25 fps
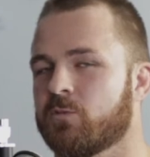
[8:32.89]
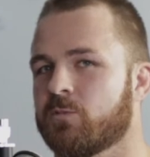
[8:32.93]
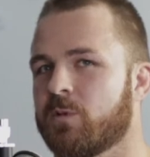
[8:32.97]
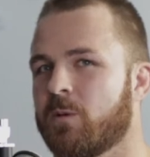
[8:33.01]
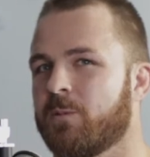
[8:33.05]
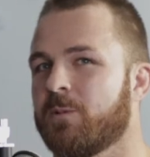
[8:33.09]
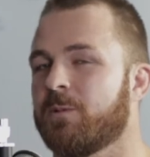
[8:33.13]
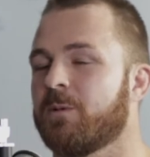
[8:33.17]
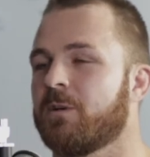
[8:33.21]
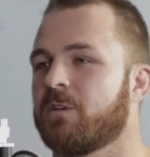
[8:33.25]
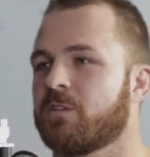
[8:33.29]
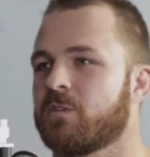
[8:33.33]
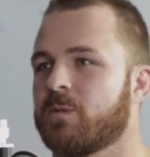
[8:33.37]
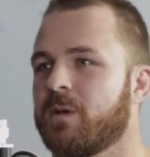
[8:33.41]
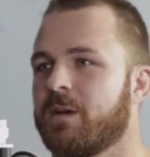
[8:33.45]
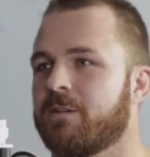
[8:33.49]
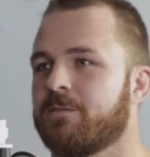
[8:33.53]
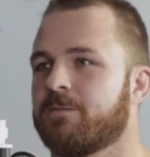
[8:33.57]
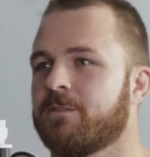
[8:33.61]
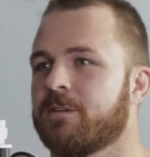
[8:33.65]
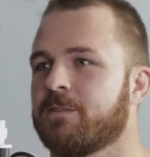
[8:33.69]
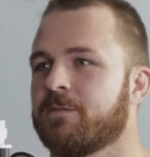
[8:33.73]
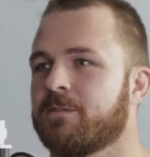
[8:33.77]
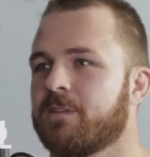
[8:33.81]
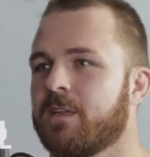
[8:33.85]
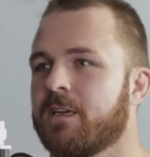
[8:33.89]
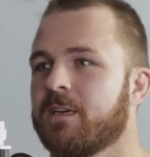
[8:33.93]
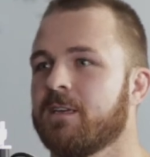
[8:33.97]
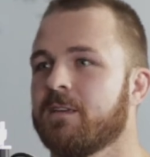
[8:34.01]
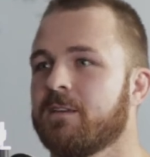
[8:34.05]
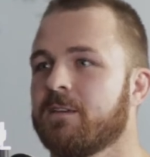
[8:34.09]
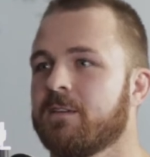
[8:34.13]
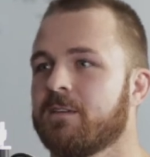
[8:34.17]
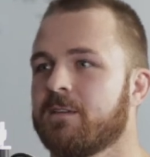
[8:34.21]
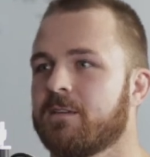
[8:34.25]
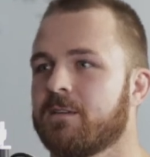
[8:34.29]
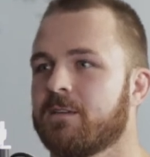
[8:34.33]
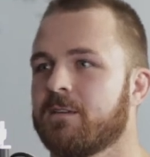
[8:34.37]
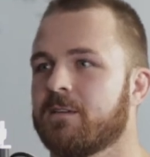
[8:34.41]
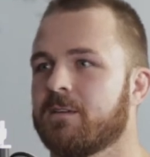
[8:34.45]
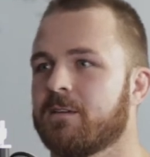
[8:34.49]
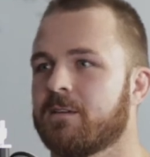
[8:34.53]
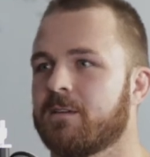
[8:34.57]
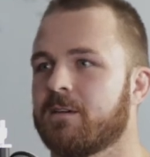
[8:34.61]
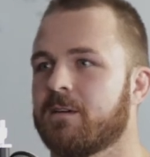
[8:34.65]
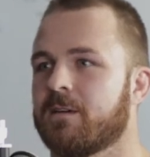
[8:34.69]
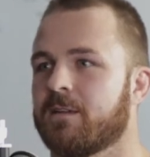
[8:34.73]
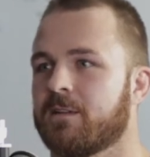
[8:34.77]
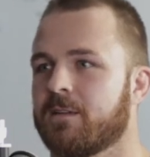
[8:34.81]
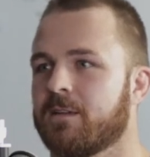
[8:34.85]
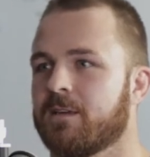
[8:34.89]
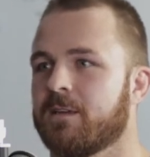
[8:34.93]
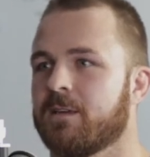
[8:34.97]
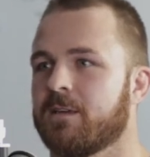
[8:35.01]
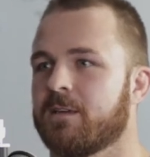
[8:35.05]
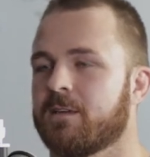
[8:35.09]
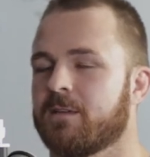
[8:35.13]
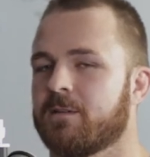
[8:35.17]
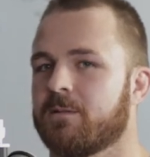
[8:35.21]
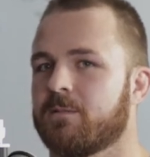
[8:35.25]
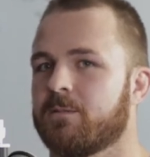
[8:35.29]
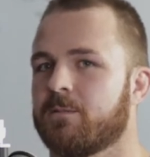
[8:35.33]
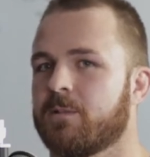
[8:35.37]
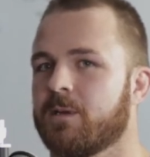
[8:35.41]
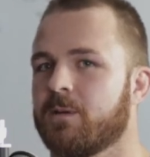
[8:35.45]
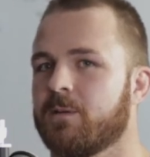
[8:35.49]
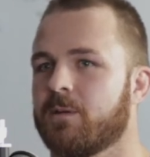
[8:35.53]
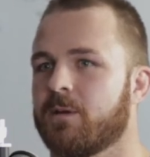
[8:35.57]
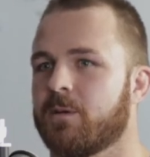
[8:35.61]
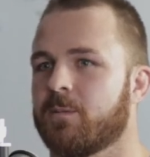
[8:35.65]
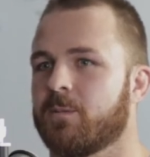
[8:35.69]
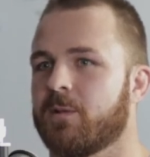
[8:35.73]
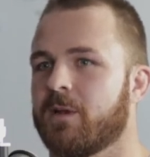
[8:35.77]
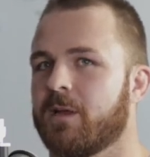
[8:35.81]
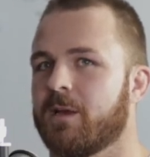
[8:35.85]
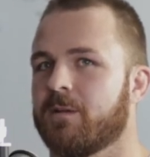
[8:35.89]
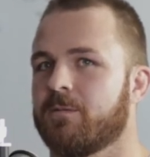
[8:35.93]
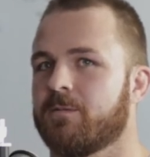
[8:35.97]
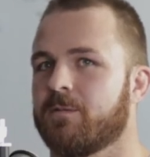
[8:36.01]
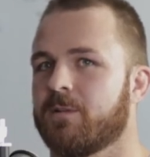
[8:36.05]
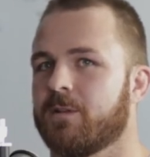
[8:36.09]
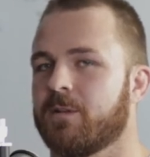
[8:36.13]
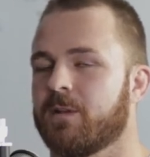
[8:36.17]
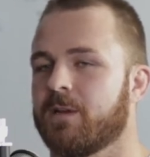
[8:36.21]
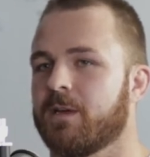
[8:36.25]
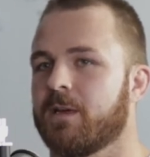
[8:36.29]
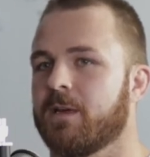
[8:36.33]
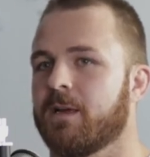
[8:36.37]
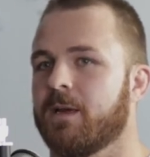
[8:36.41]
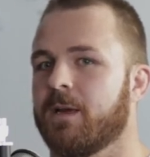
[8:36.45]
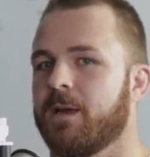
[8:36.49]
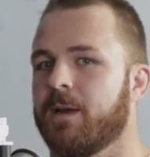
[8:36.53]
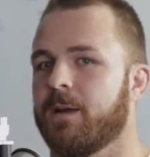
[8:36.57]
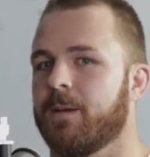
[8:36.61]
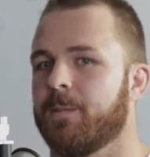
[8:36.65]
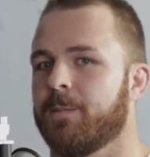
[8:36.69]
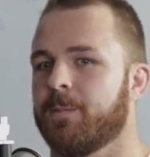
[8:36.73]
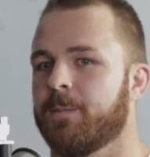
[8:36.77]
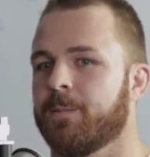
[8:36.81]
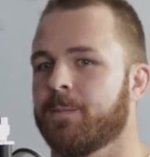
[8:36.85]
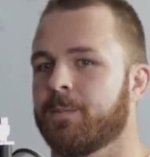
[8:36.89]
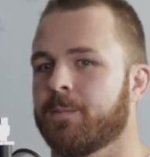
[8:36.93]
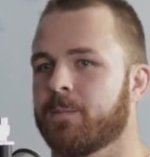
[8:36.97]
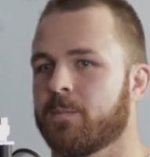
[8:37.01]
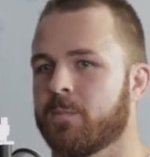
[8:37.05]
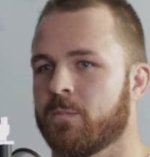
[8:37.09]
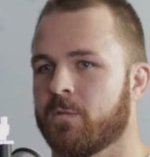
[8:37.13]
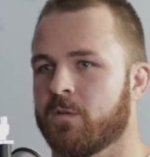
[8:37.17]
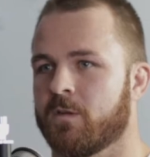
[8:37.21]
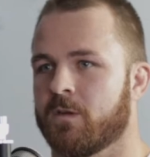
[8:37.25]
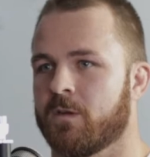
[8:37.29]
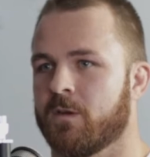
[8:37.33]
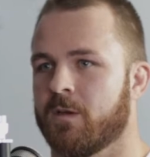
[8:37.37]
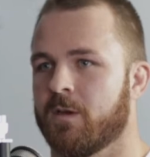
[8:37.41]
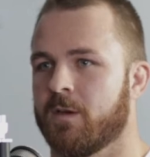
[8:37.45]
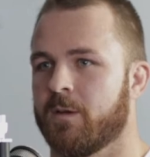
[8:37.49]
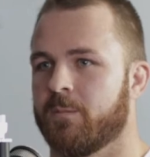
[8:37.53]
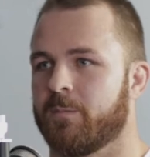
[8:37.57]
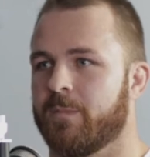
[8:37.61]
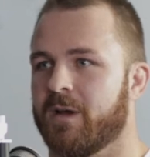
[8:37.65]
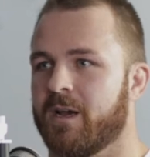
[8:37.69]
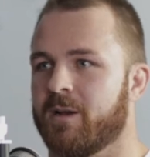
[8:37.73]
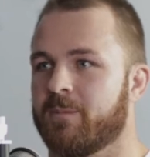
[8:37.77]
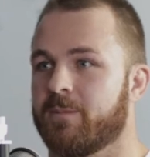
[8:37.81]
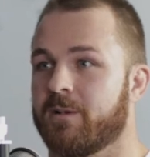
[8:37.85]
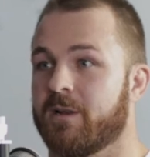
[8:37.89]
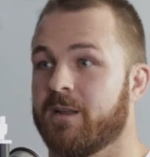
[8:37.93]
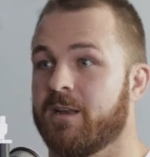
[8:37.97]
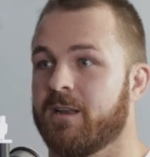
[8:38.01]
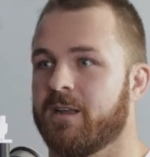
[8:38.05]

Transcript: was about 15, I think, when I played for the Bay of Plenty